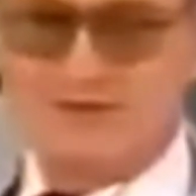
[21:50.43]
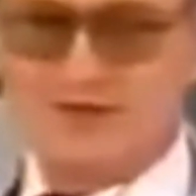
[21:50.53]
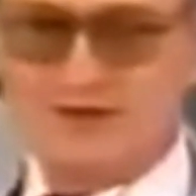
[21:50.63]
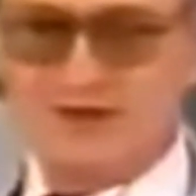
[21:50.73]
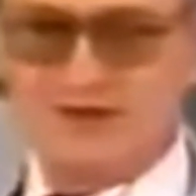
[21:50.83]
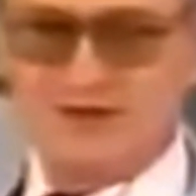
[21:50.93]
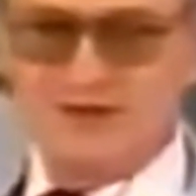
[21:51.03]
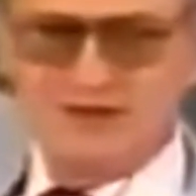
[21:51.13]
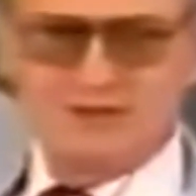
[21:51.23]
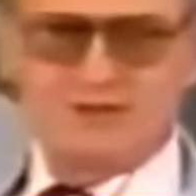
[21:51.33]
them here.
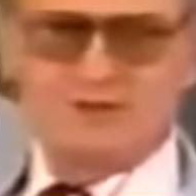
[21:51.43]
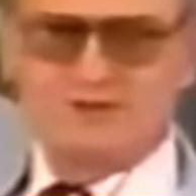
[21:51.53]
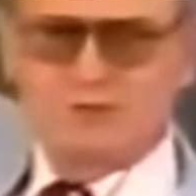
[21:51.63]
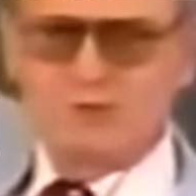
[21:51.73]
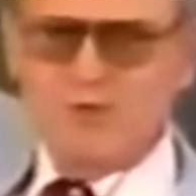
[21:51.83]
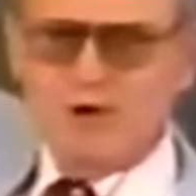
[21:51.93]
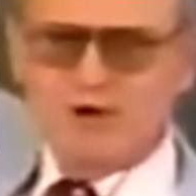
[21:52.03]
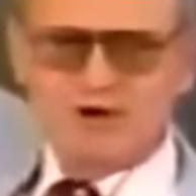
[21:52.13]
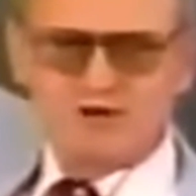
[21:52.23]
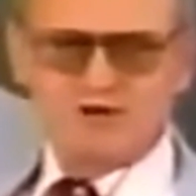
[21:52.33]
Social
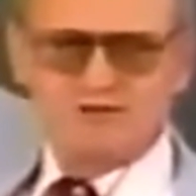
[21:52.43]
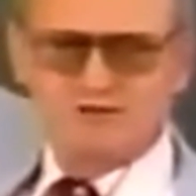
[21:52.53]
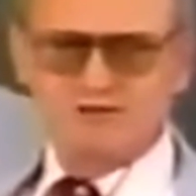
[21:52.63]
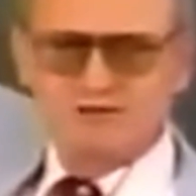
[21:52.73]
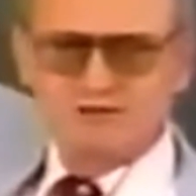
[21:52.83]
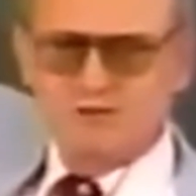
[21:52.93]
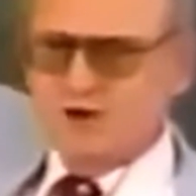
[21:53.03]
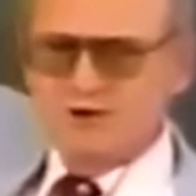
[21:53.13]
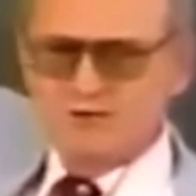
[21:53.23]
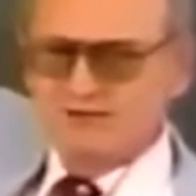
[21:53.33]
workers who
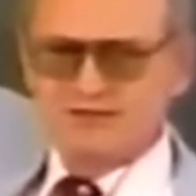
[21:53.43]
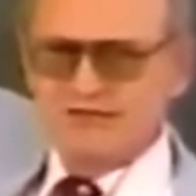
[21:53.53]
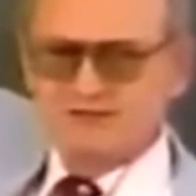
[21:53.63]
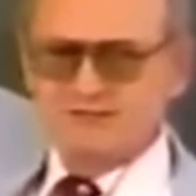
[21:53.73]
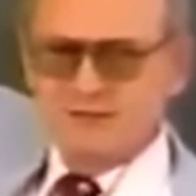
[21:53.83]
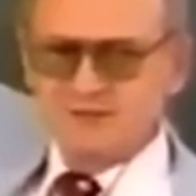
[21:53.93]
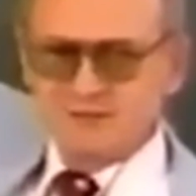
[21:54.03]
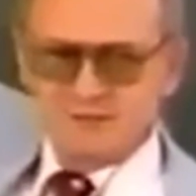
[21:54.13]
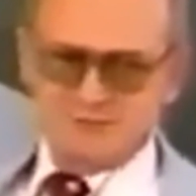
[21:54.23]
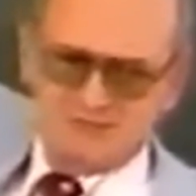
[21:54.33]
are not elected by
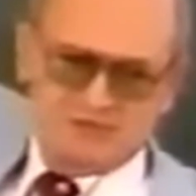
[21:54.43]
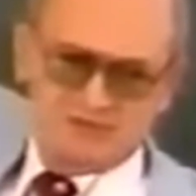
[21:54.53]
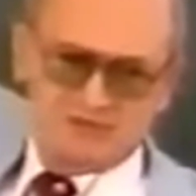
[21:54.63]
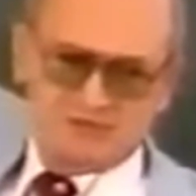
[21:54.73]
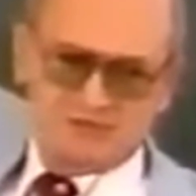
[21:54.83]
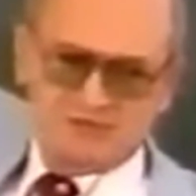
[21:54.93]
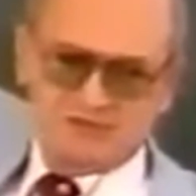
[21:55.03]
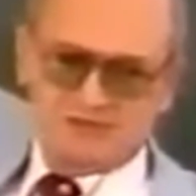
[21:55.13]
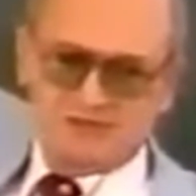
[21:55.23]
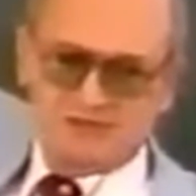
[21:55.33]
people, media who
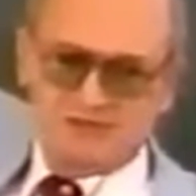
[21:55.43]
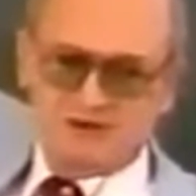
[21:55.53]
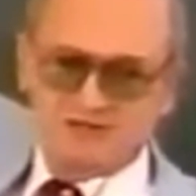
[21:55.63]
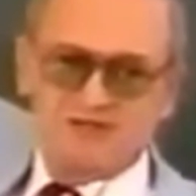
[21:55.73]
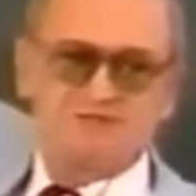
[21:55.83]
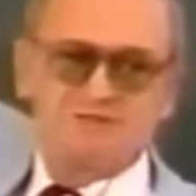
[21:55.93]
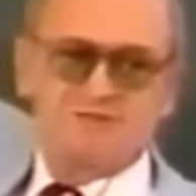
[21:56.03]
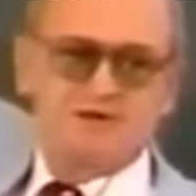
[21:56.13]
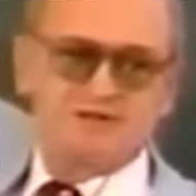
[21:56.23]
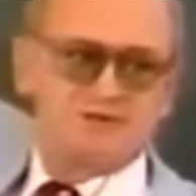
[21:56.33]
are
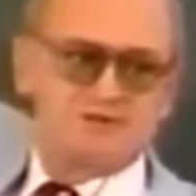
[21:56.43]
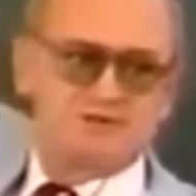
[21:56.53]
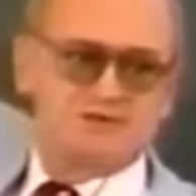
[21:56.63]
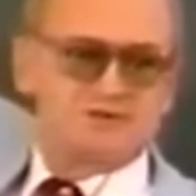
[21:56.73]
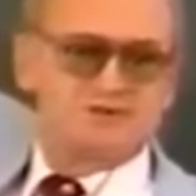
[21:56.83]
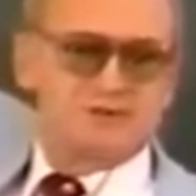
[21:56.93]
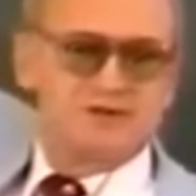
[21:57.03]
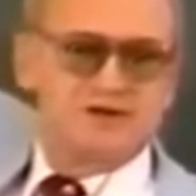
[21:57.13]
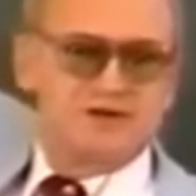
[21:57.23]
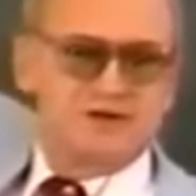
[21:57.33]
self-appointed rulers of
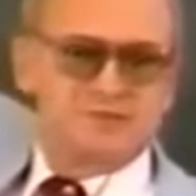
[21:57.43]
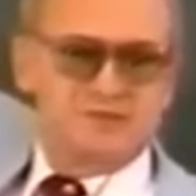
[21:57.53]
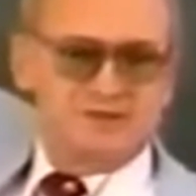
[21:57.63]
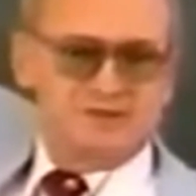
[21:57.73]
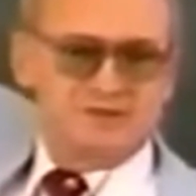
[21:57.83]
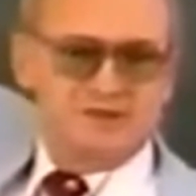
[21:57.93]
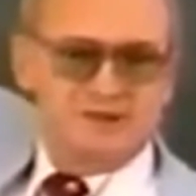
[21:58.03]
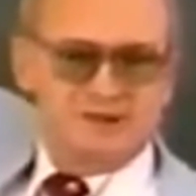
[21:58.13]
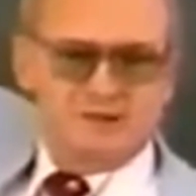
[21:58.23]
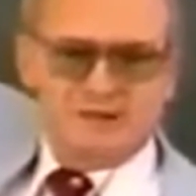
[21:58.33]
your opinion,
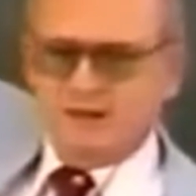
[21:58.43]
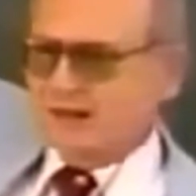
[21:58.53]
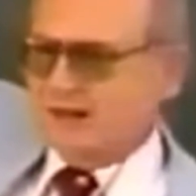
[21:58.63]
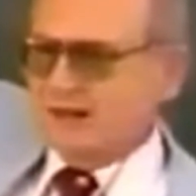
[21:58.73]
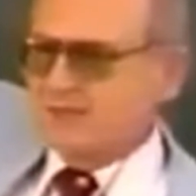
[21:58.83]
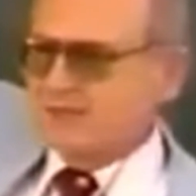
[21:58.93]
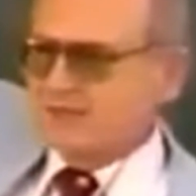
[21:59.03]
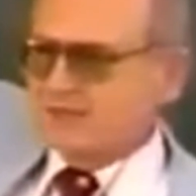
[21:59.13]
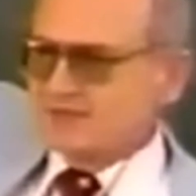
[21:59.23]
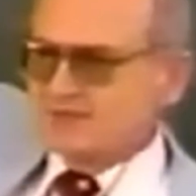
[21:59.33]

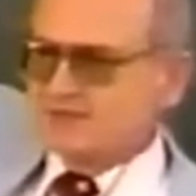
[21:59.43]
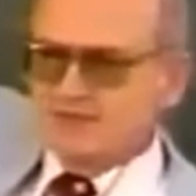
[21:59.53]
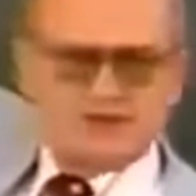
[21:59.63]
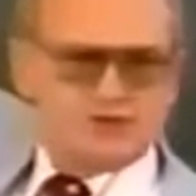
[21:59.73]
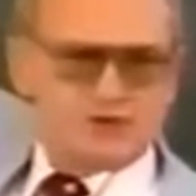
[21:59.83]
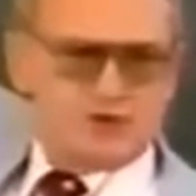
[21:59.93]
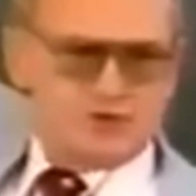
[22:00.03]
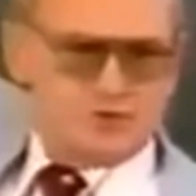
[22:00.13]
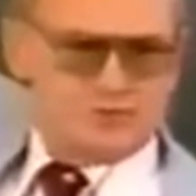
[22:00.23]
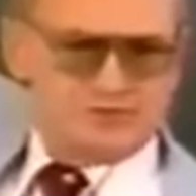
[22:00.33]
some strange
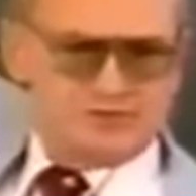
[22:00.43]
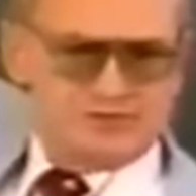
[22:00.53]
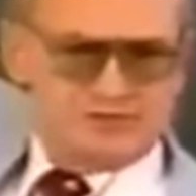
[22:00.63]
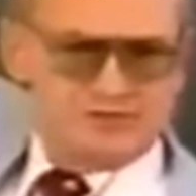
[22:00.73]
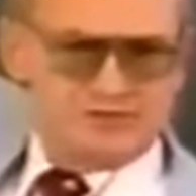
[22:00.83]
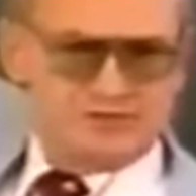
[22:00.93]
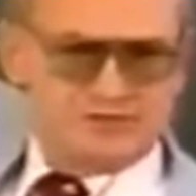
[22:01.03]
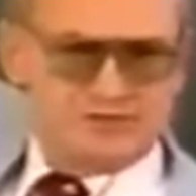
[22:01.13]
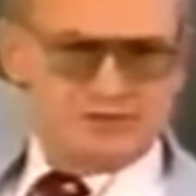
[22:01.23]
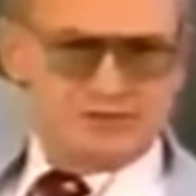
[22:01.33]
groups
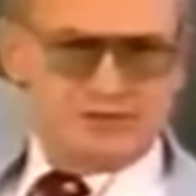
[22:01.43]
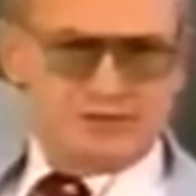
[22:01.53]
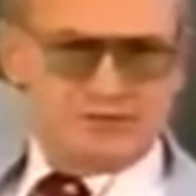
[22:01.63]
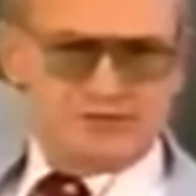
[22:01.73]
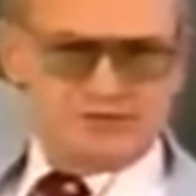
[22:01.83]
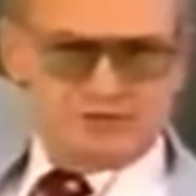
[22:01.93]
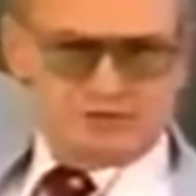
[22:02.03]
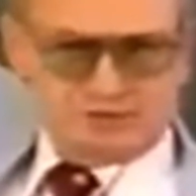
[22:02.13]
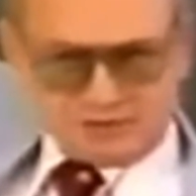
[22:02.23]
which